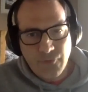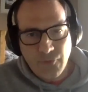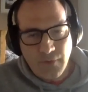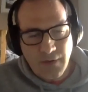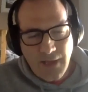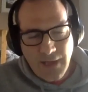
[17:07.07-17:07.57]

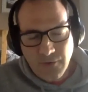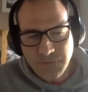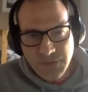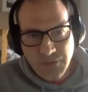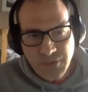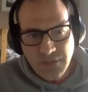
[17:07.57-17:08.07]
through a lack of
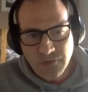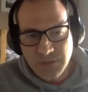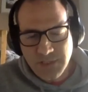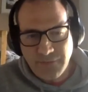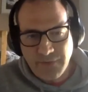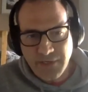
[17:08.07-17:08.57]
social
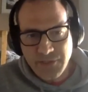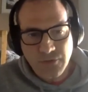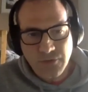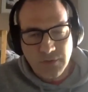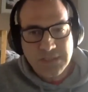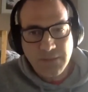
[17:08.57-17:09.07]

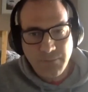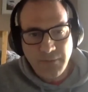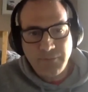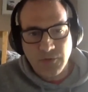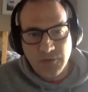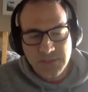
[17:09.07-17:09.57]
consideration or simply
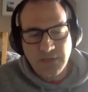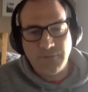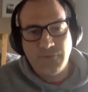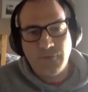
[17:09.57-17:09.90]
because they are